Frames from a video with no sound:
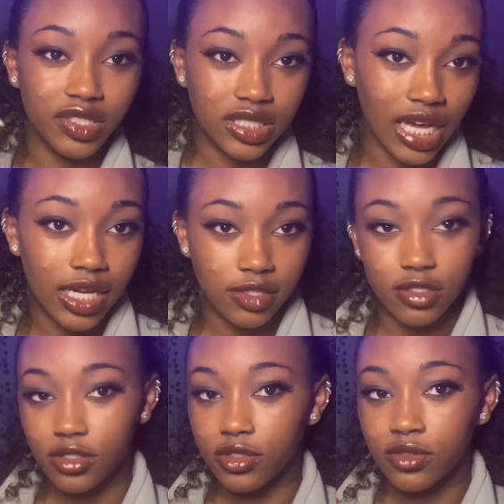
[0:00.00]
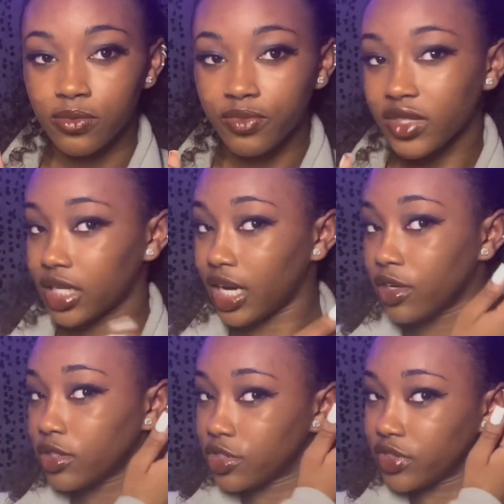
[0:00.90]
sizes Like, I know
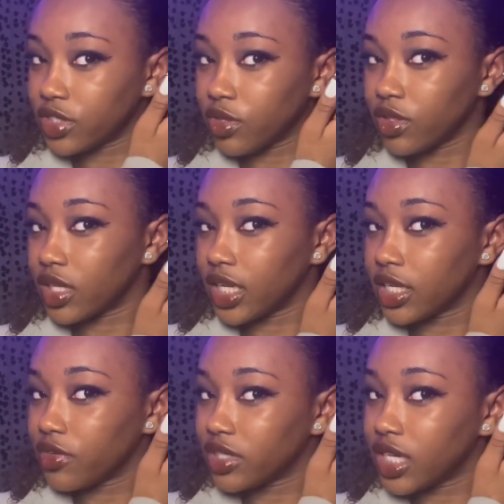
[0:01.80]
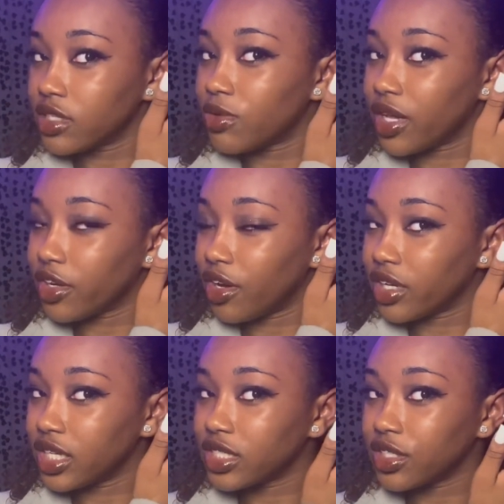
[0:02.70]
these rings don't look like different sizes, probably y'all
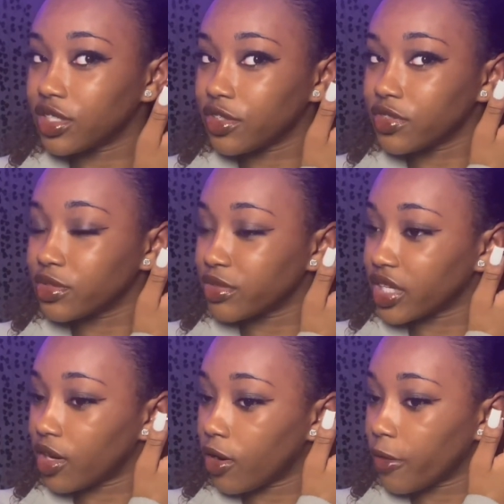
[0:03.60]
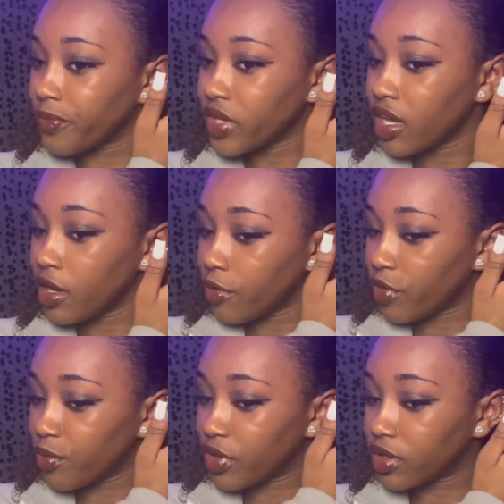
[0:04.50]
can't tell the difference, but they are. When
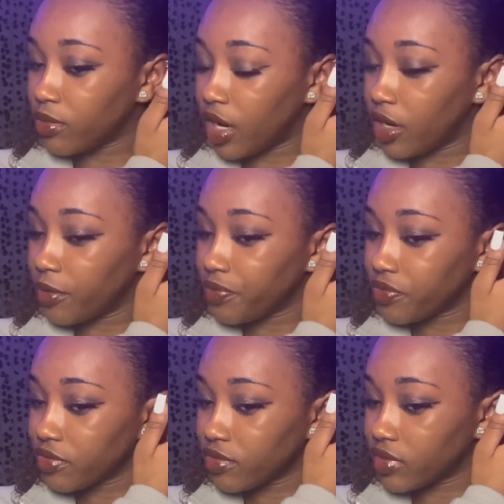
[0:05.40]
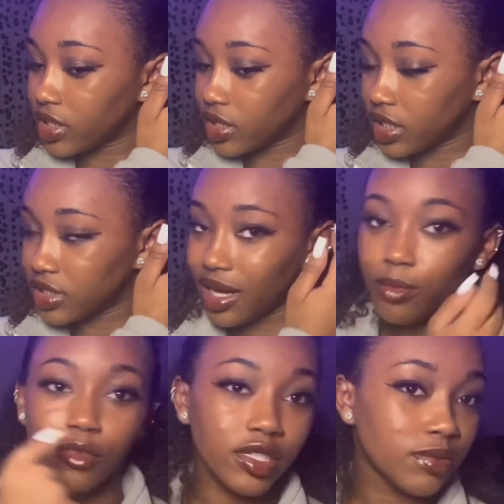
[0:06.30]
you put them up, these have
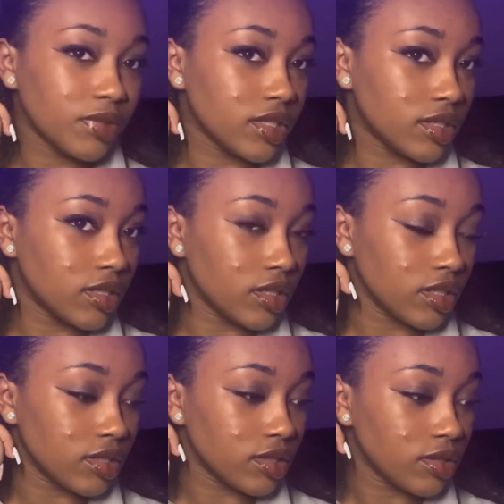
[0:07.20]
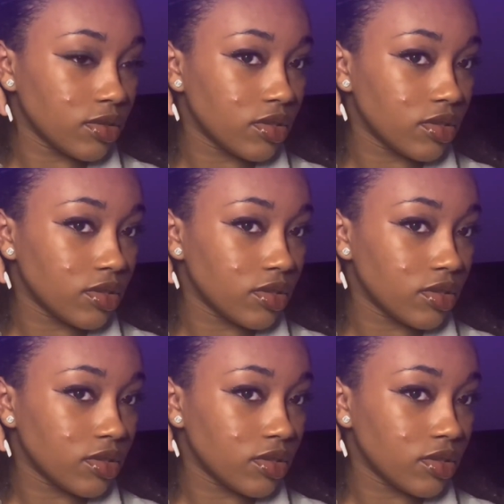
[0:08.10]
more space than these.